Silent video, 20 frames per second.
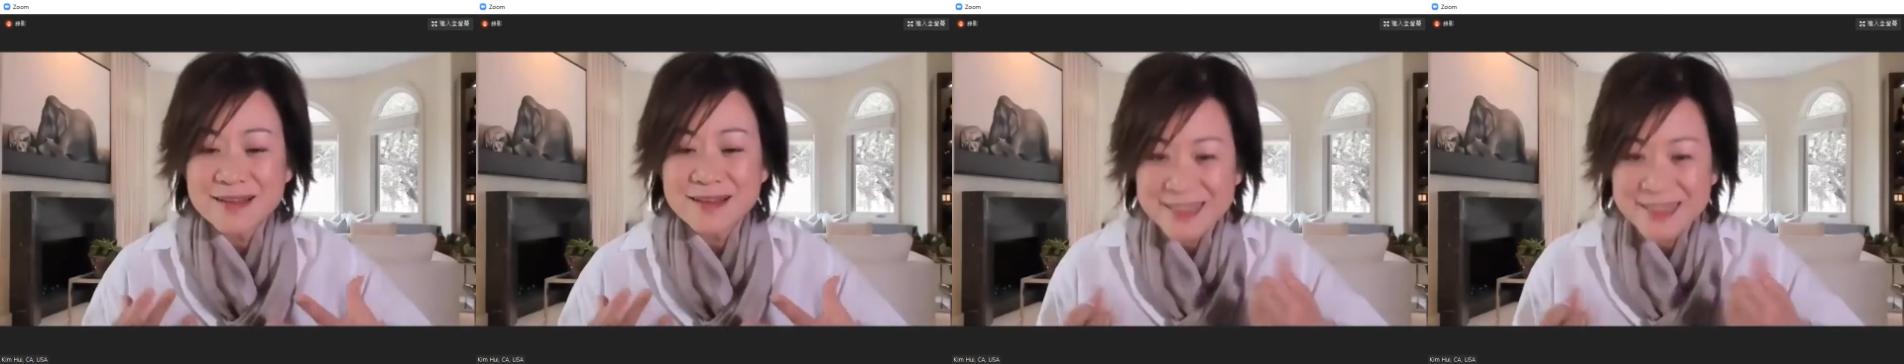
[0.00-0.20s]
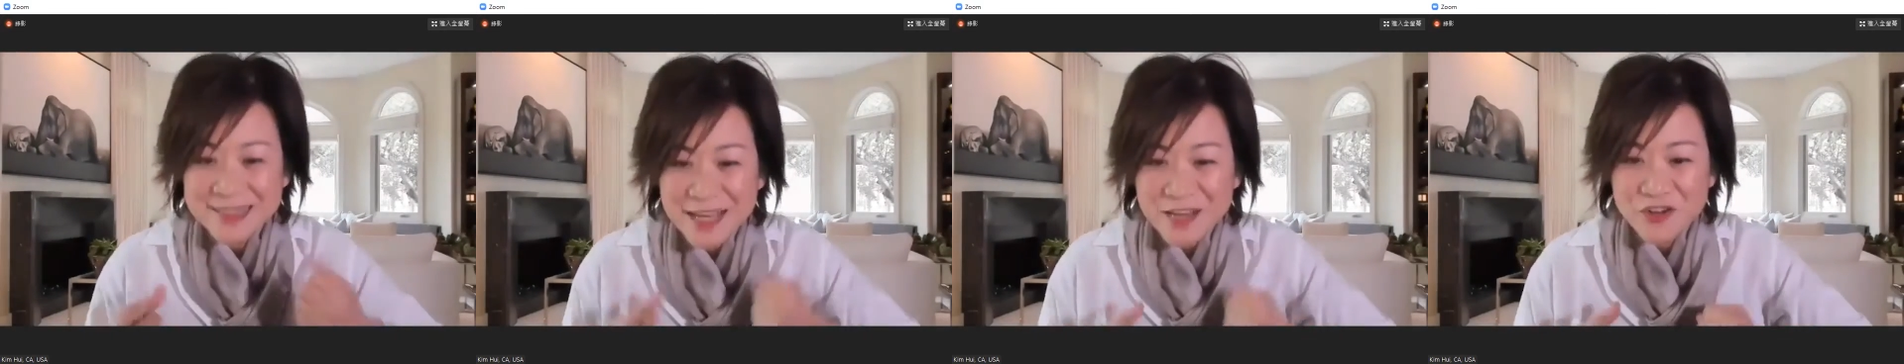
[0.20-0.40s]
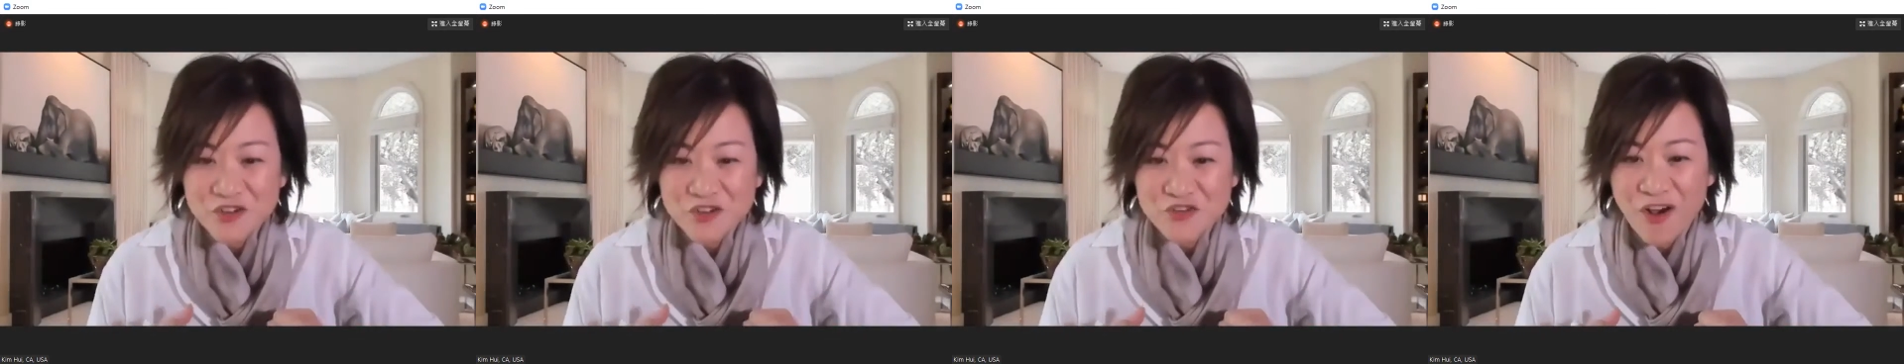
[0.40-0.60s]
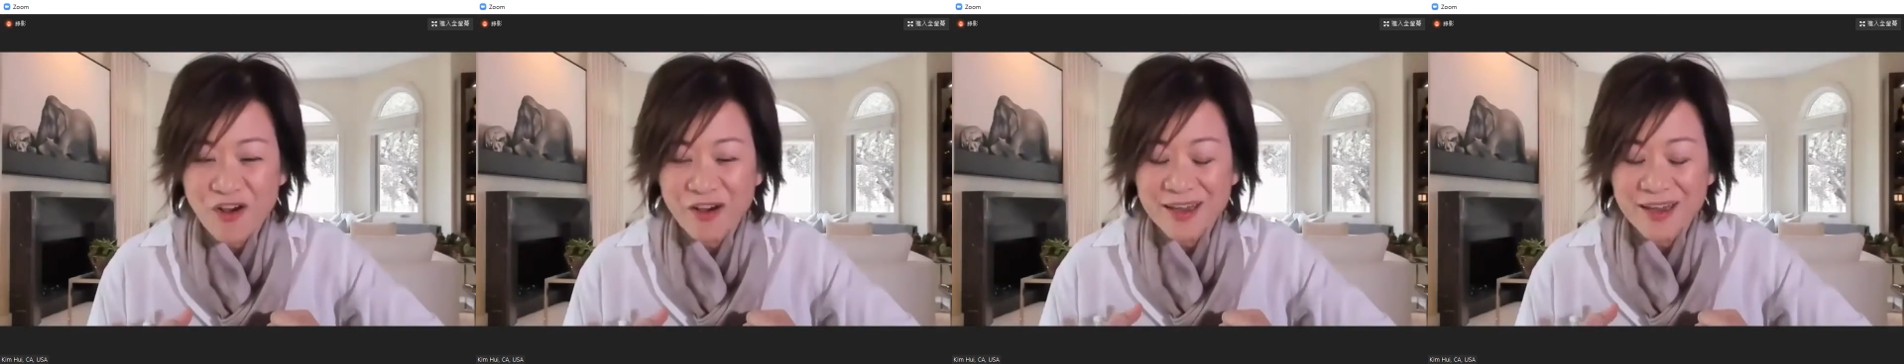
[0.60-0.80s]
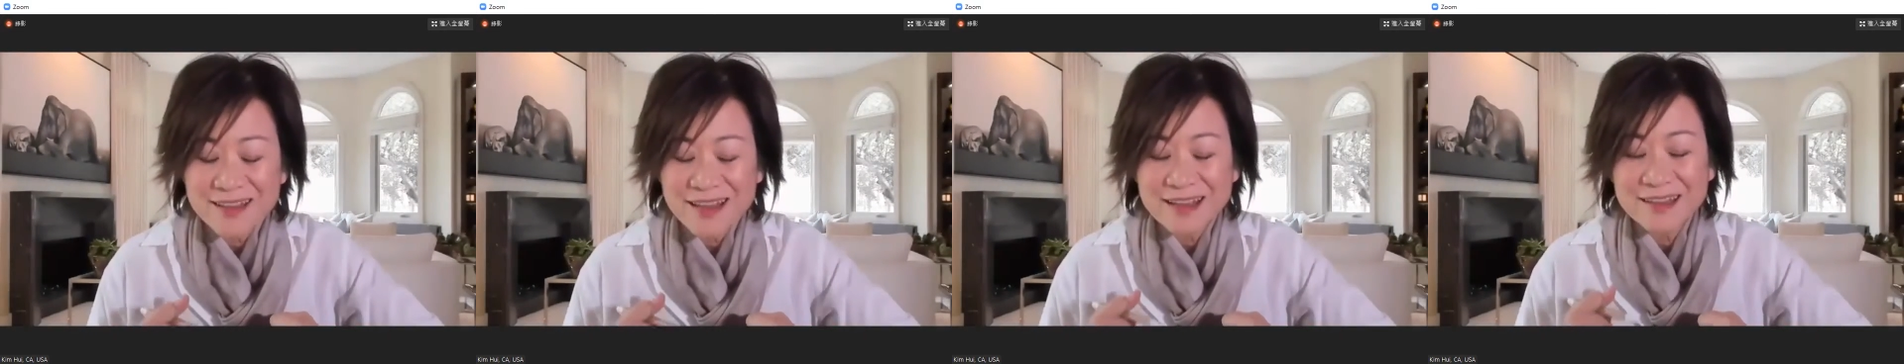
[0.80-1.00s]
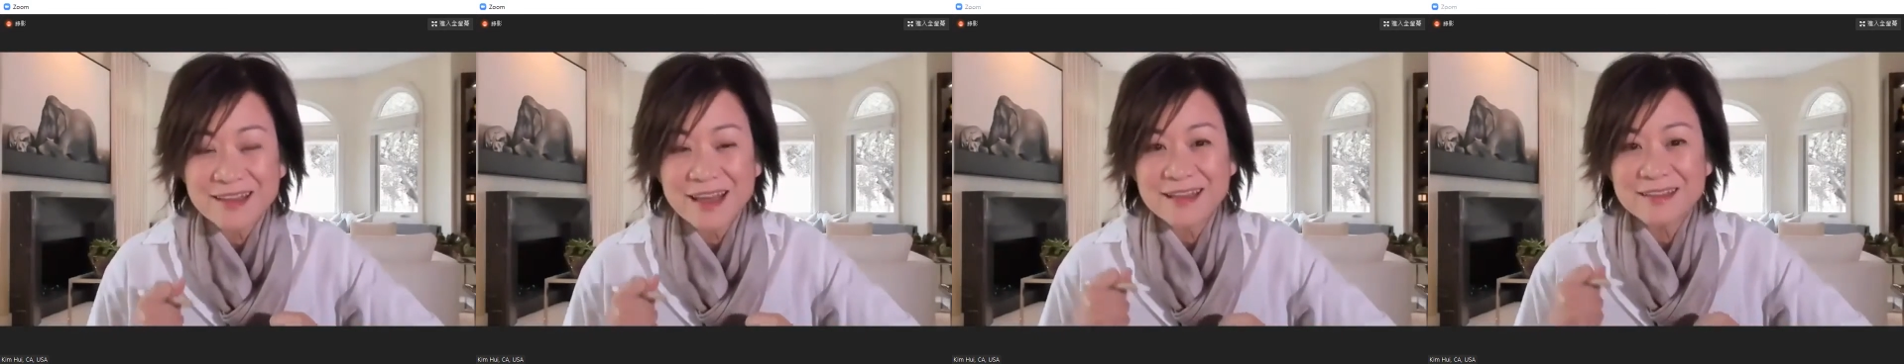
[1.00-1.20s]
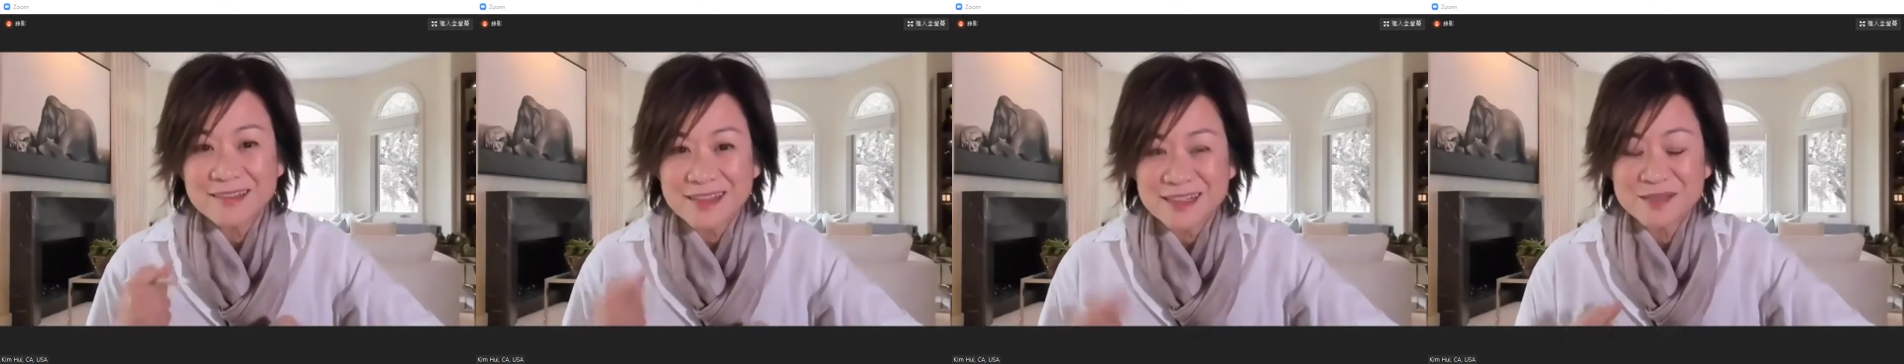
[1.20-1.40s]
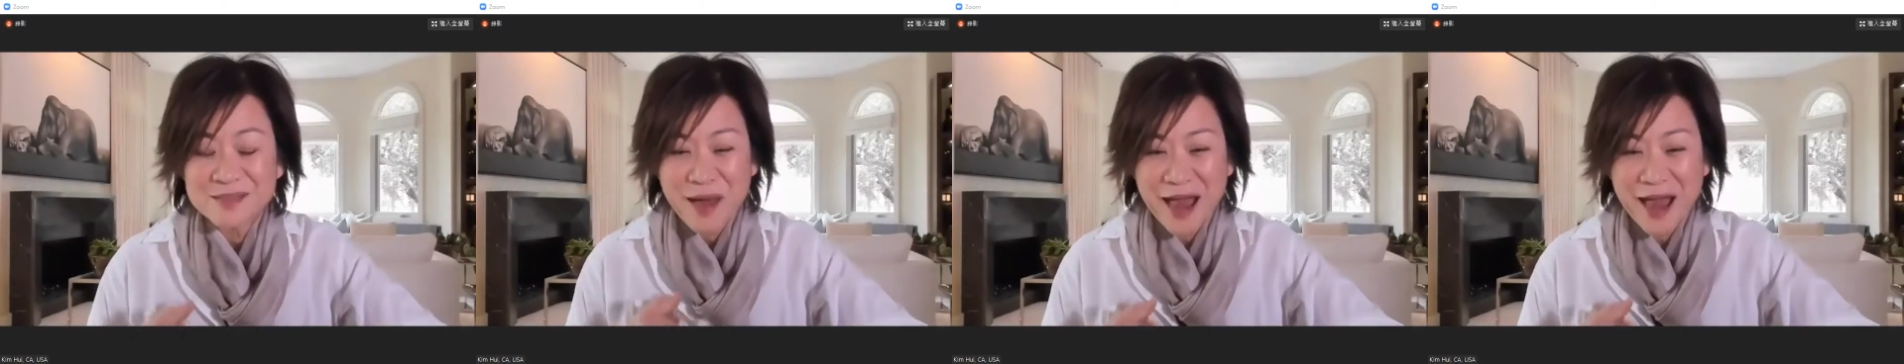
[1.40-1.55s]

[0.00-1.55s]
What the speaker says: stay strong in this